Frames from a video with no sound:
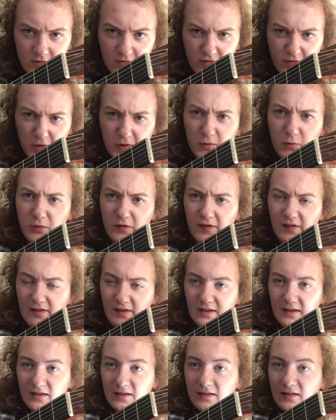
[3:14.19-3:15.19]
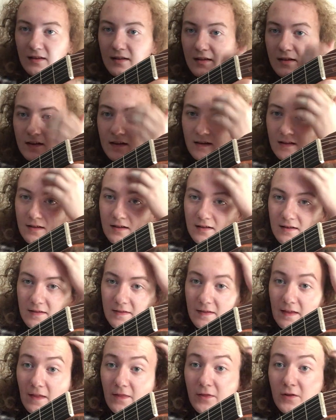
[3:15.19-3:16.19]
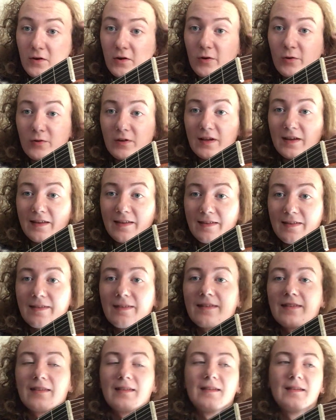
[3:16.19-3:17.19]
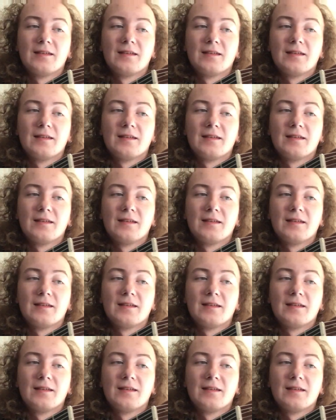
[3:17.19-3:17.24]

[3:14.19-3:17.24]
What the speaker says: frequency that the note is.